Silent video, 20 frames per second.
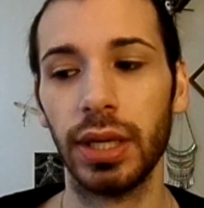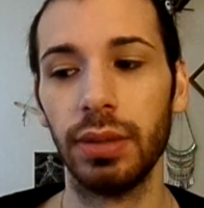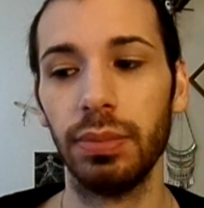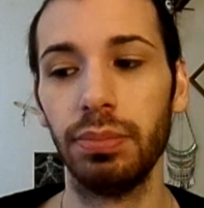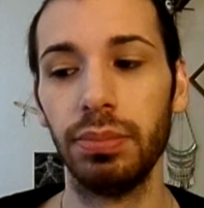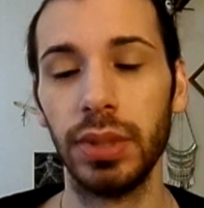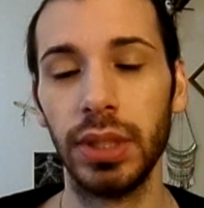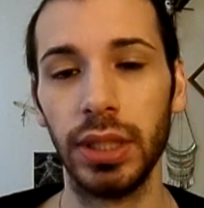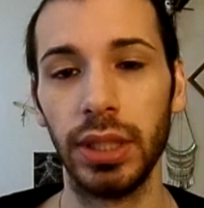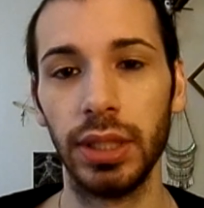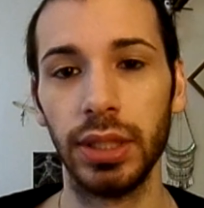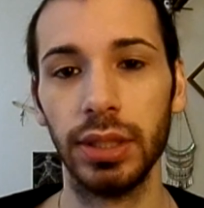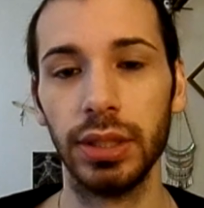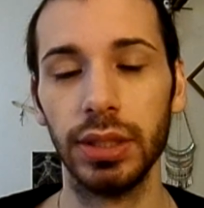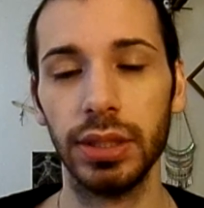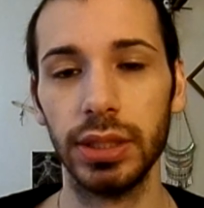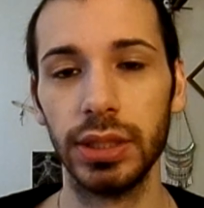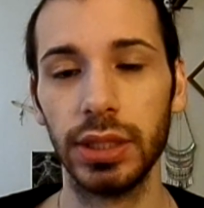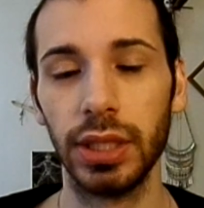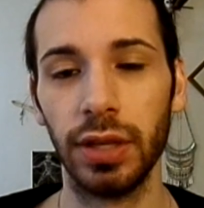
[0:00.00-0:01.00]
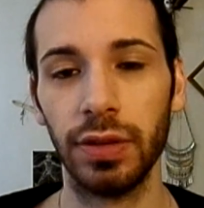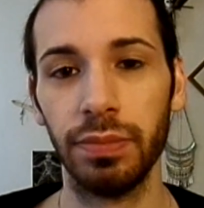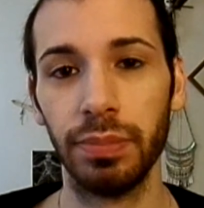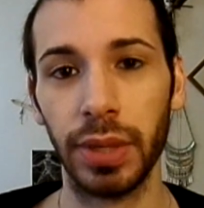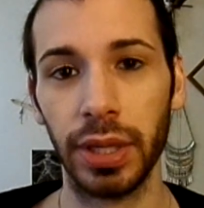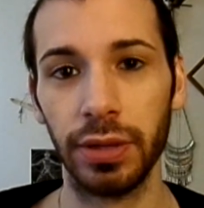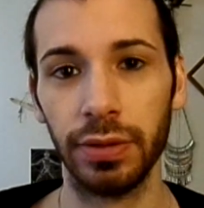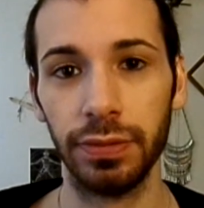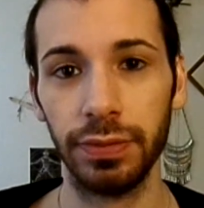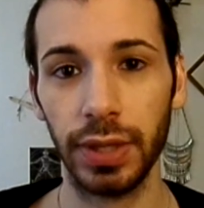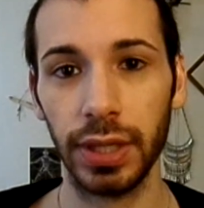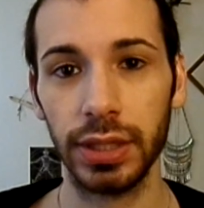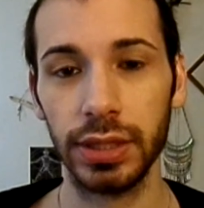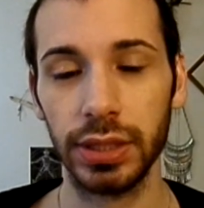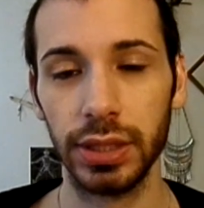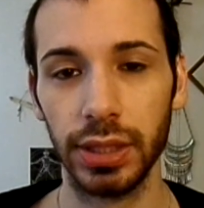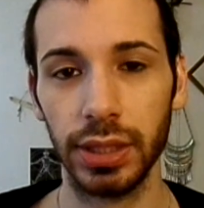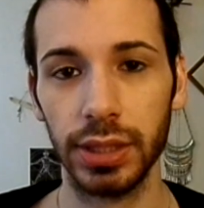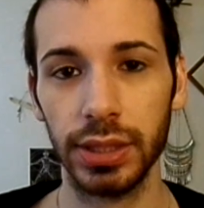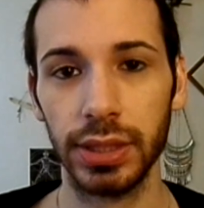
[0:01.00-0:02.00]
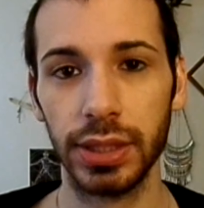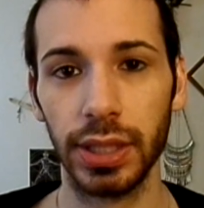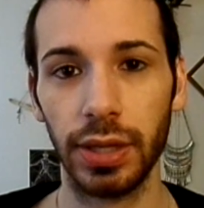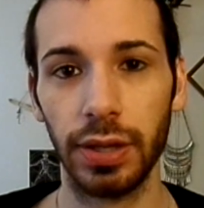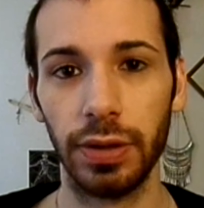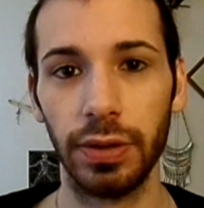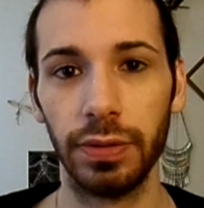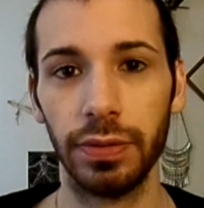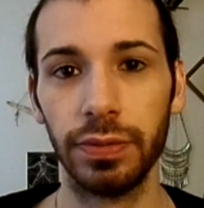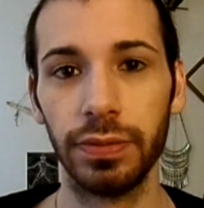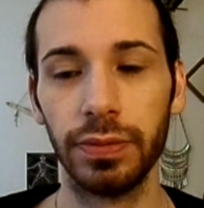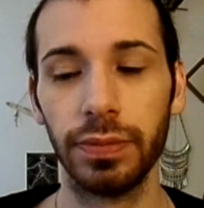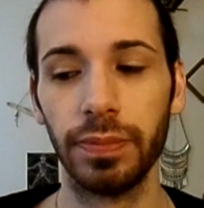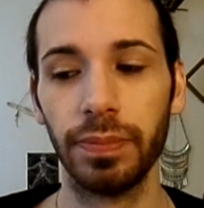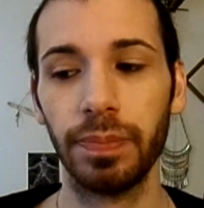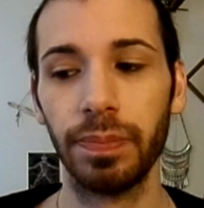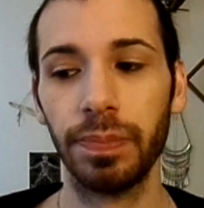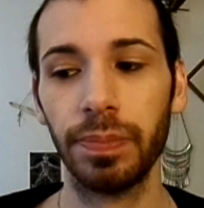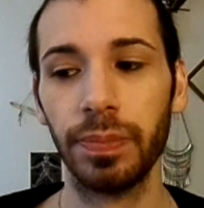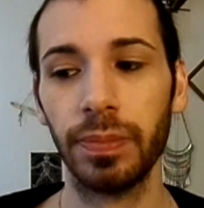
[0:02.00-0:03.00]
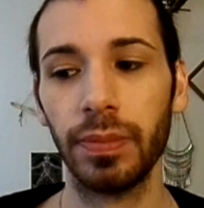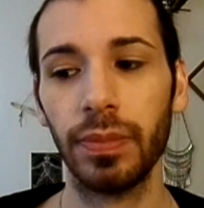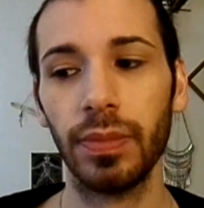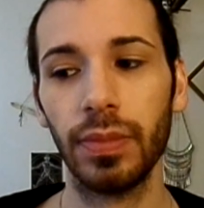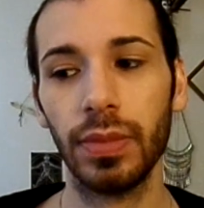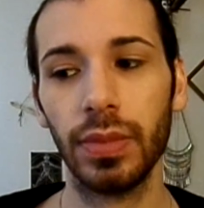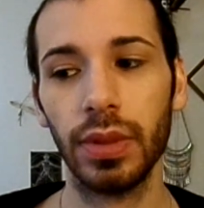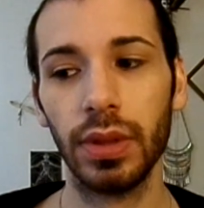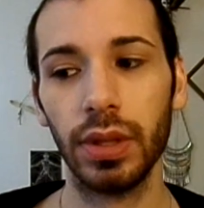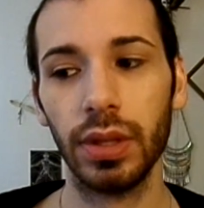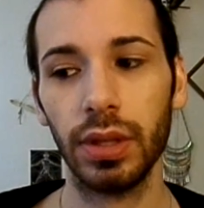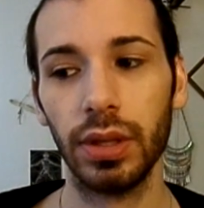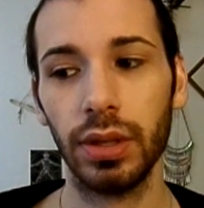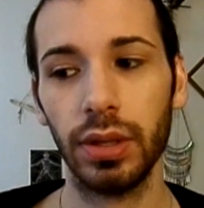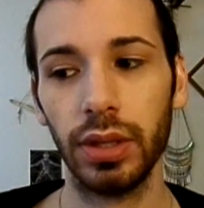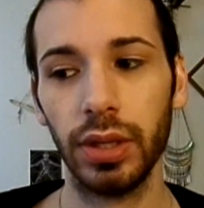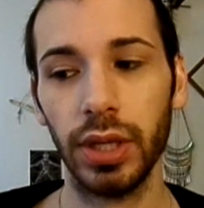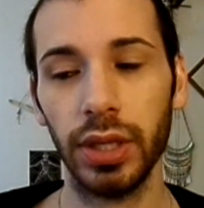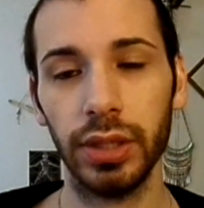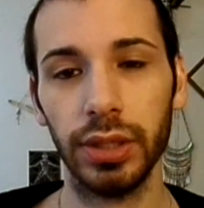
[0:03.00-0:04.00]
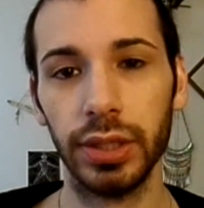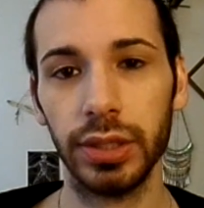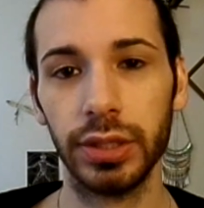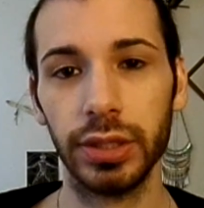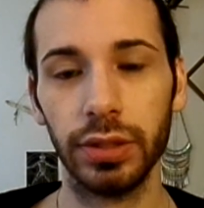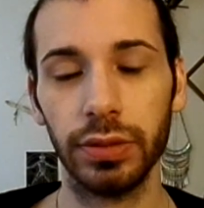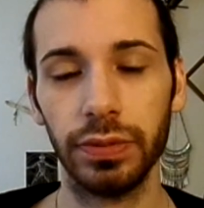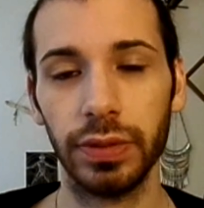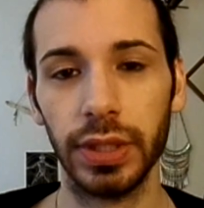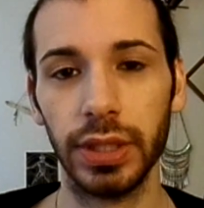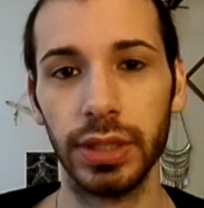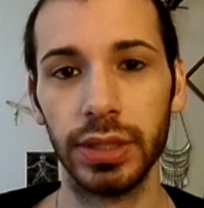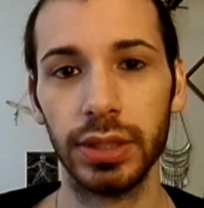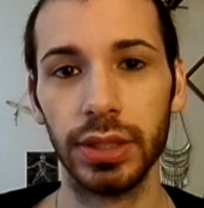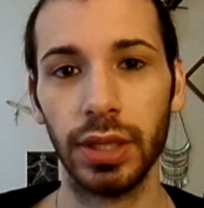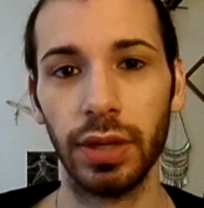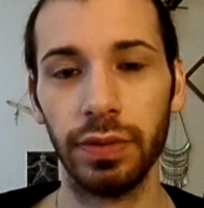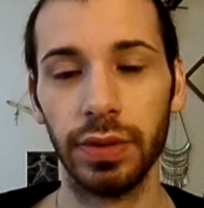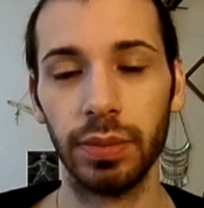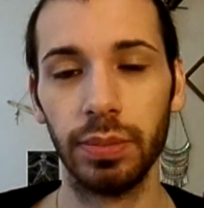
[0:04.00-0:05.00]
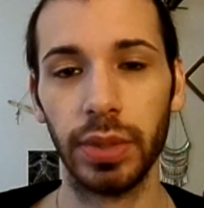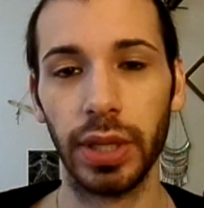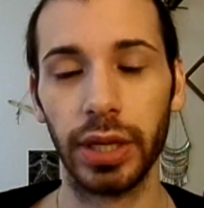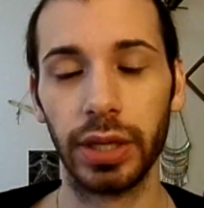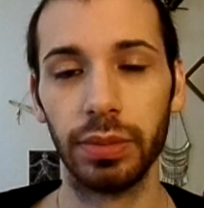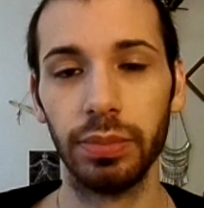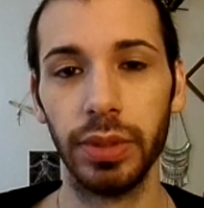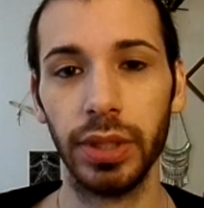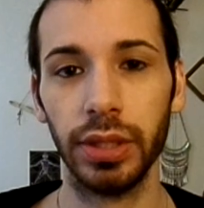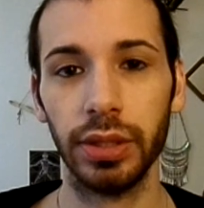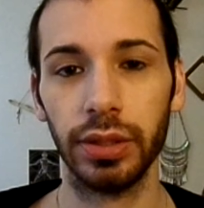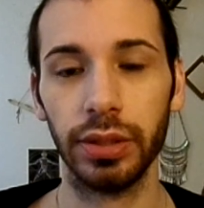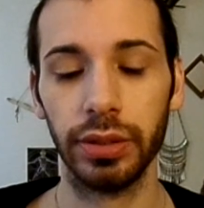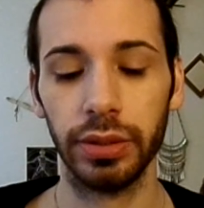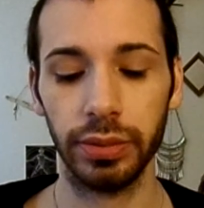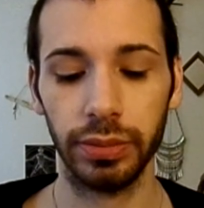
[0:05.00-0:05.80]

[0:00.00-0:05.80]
means of manifesting itself in the surface of the black mirror.